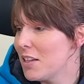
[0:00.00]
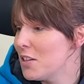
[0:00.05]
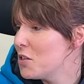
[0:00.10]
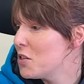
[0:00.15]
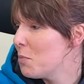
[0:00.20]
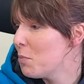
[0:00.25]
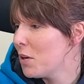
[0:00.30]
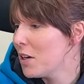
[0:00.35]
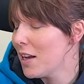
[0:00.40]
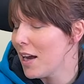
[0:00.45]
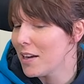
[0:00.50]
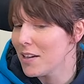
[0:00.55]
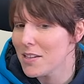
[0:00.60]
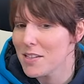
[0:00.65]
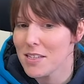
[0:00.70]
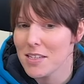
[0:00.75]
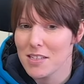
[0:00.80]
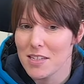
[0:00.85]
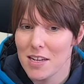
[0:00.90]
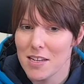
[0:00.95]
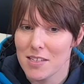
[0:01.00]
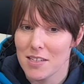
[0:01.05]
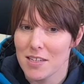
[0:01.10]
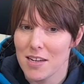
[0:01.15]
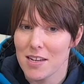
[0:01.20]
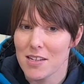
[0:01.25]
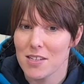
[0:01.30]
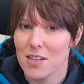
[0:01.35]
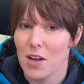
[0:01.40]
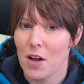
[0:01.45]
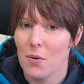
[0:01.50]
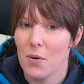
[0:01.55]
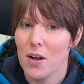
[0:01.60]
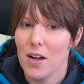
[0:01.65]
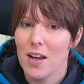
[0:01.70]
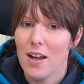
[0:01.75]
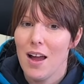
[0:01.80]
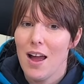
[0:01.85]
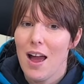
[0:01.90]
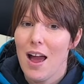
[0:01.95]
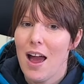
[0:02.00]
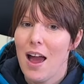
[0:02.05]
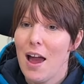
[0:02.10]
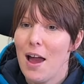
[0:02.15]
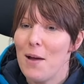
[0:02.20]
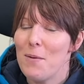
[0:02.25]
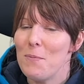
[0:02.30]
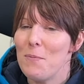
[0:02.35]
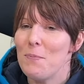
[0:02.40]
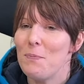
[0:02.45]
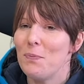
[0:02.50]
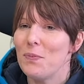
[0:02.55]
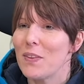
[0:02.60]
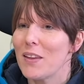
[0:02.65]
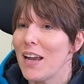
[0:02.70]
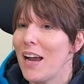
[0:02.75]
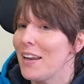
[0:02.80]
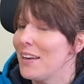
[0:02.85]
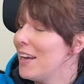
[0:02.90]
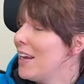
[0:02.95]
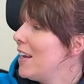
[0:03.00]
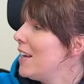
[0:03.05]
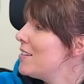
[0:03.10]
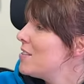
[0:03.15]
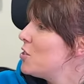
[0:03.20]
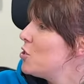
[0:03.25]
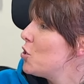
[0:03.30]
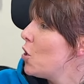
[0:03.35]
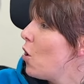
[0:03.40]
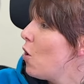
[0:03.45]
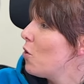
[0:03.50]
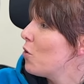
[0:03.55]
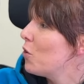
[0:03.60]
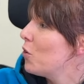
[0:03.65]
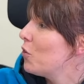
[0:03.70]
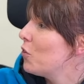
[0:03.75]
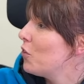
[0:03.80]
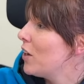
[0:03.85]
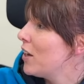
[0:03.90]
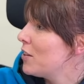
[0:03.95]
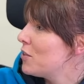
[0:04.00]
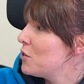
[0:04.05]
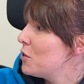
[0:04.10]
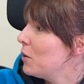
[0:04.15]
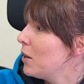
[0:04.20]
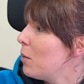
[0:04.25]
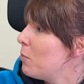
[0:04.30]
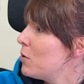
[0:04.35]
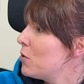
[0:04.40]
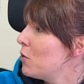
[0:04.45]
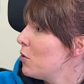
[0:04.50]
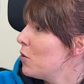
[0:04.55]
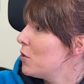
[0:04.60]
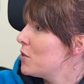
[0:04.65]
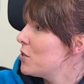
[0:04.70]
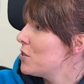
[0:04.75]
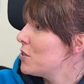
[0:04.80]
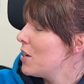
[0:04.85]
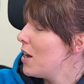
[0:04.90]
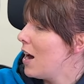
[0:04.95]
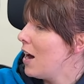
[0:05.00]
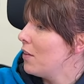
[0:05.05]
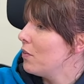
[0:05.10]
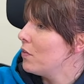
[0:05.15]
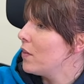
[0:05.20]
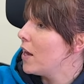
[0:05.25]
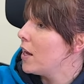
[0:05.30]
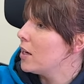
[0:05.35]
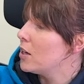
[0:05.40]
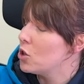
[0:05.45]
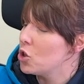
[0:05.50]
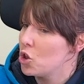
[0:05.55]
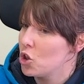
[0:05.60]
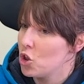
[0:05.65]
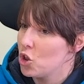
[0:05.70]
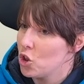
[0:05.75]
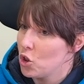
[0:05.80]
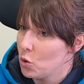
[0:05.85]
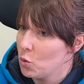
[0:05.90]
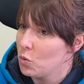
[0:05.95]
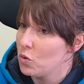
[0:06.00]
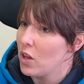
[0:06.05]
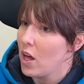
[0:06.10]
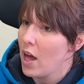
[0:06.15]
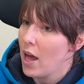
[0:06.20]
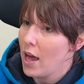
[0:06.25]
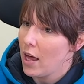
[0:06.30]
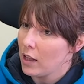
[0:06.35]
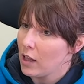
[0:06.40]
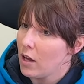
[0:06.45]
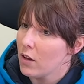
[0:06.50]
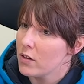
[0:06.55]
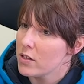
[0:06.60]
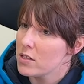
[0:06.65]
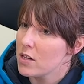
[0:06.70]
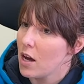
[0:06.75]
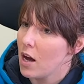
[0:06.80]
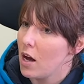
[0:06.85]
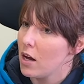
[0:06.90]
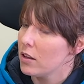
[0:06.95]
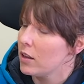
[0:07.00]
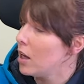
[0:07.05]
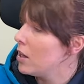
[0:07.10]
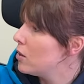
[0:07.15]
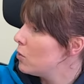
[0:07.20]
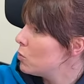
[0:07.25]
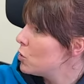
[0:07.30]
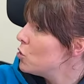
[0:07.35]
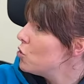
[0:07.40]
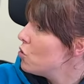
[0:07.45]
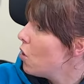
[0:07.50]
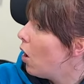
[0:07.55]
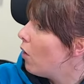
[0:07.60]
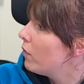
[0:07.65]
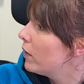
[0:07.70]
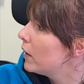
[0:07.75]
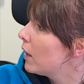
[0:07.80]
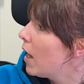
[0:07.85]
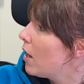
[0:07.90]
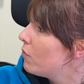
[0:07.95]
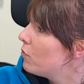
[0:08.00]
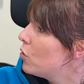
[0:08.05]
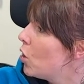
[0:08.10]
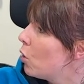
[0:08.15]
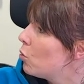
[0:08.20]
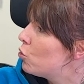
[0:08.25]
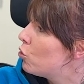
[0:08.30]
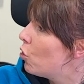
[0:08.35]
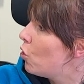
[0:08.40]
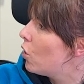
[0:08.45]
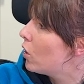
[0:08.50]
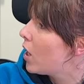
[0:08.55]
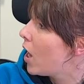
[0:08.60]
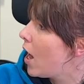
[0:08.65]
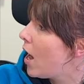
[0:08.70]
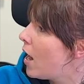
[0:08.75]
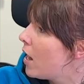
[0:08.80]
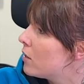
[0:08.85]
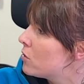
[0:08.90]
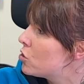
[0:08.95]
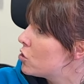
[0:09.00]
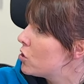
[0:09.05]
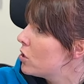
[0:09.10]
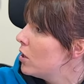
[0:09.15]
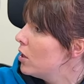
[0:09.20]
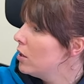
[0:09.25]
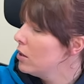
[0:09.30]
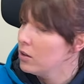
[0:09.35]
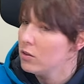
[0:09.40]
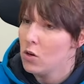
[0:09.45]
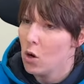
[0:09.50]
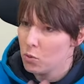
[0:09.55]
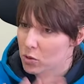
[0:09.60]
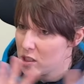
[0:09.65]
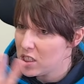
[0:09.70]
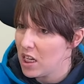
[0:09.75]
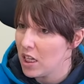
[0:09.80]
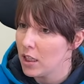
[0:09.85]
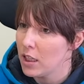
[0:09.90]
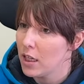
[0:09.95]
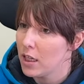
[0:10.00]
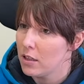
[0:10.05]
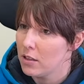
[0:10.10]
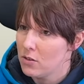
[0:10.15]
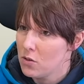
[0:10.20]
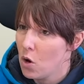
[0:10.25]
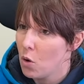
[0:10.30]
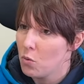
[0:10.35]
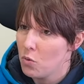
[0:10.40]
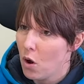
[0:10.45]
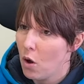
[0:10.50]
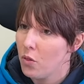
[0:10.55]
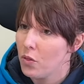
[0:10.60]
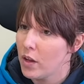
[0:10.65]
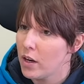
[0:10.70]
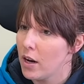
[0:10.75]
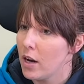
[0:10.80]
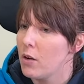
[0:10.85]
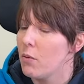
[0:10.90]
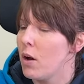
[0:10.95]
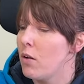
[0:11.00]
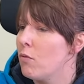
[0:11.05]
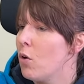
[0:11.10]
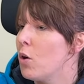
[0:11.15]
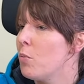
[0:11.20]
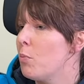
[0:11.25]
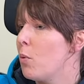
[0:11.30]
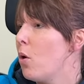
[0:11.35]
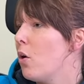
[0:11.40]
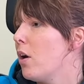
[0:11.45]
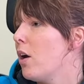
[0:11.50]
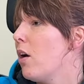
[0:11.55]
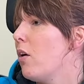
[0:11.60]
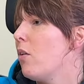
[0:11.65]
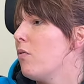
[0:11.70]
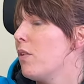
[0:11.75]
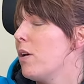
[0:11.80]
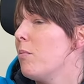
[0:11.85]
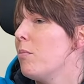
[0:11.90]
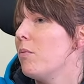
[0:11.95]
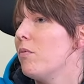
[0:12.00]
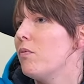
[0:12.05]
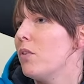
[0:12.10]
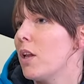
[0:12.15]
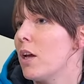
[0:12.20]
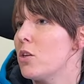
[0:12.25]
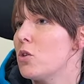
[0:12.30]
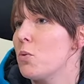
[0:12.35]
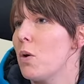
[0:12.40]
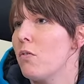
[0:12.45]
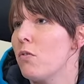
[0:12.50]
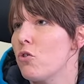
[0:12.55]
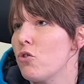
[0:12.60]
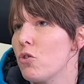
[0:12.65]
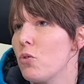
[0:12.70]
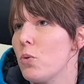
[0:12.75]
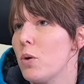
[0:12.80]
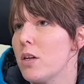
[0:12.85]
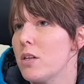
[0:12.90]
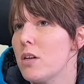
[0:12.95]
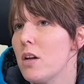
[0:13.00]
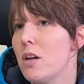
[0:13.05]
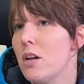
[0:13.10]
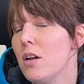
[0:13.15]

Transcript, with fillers: He used to breed Anguses years and years ago. Um, and his dogs, he had two Labradors, and they chewed the hell out of his car. Like there was nothing left, no oh. door cards, no ceiling, no nothing. Anyway, Roy bought it off him for like twelve hundred quid.